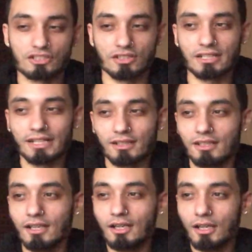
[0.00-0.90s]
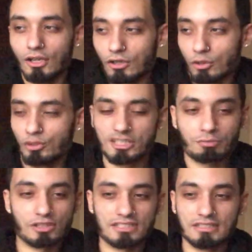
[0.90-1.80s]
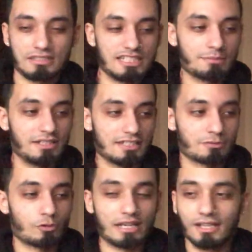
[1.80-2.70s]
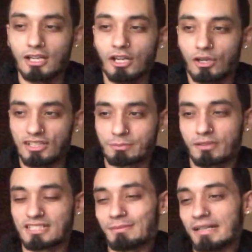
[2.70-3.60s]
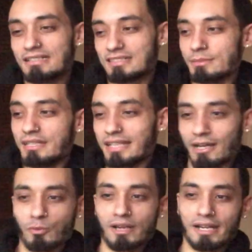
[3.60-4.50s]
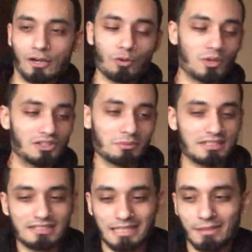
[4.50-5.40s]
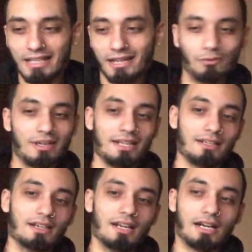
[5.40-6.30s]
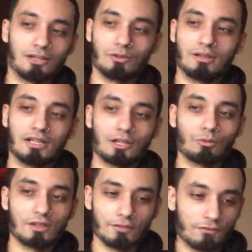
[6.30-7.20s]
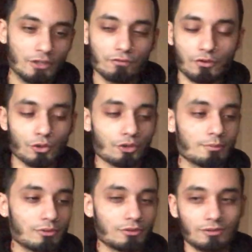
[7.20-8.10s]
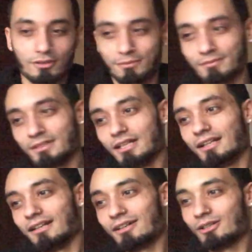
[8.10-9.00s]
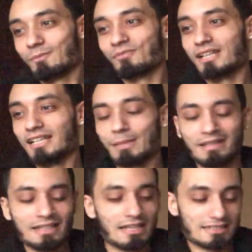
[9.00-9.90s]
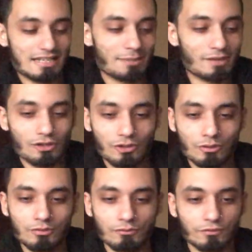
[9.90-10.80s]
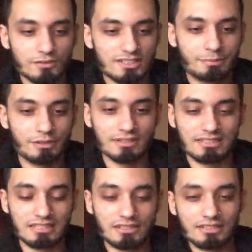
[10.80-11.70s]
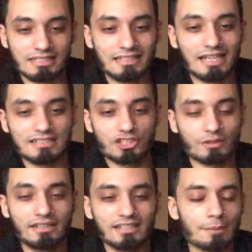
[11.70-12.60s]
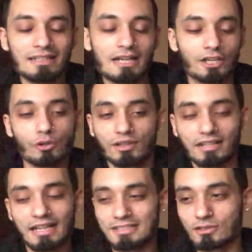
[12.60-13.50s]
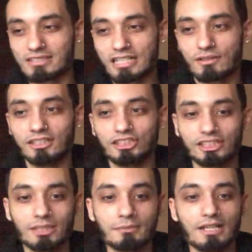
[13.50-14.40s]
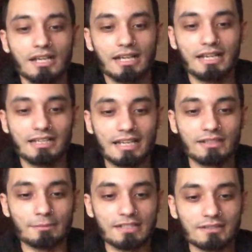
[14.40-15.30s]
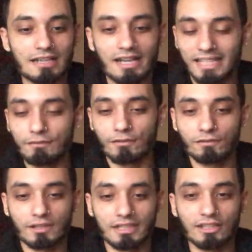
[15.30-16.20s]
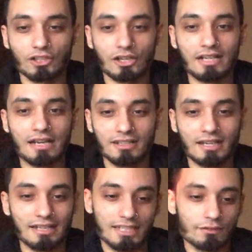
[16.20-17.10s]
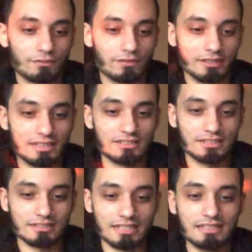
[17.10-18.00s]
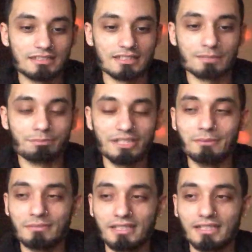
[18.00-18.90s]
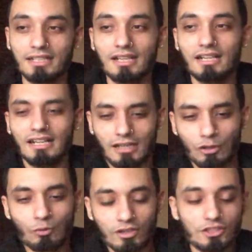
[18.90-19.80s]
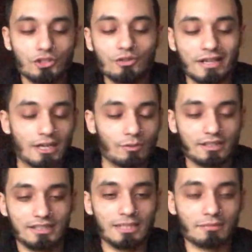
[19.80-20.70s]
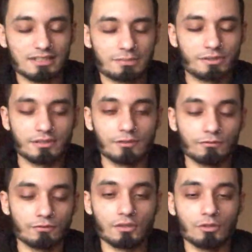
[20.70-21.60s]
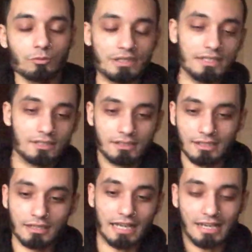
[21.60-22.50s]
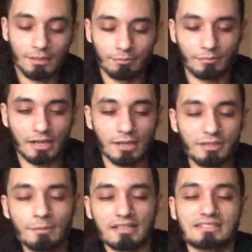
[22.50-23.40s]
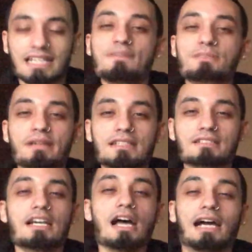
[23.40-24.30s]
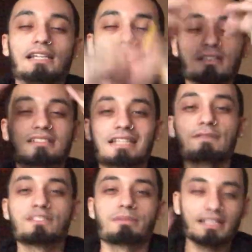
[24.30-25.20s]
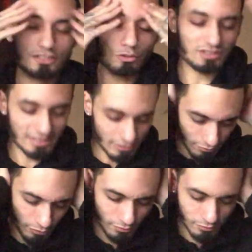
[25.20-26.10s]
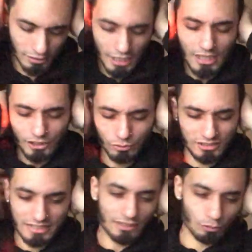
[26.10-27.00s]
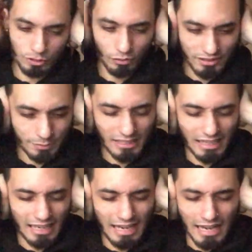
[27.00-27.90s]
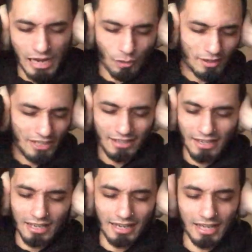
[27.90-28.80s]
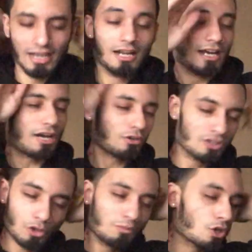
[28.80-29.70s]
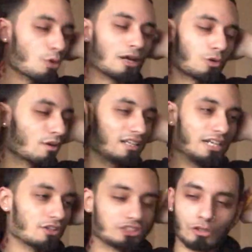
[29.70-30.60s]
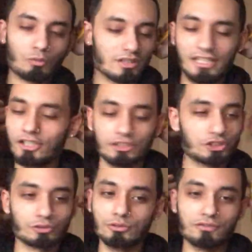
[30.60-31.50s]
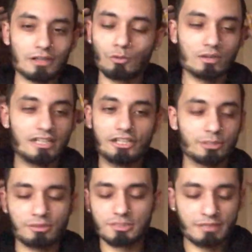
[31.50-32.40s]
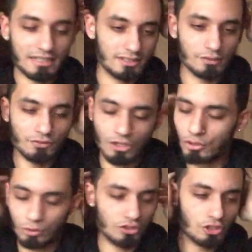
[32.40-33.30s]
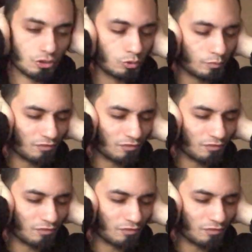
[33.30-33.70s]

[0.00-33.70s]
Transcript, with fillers: So they're like oh, this person sees me this way, or this person might see me that way. I don't want them to see me that way. I don't, I don't want to feel vulnerable. Um, um, let me not take my own spirit serious and not strengthen. Let me not go to the esoteric gym and, and, and not give a fuck and learn how to not give a fuck and just and just be me. I don't want to do that. I want to keep my spirit uh, weak and I gotta gotta be in my safe space. I need my safe space. Don't say Don't say those words to me. La la la la. I don't want to hear la la la la. I don't know. No. I don't want to hear the. I don't want to hear your truth. I don't want to hear your perspective. No. No.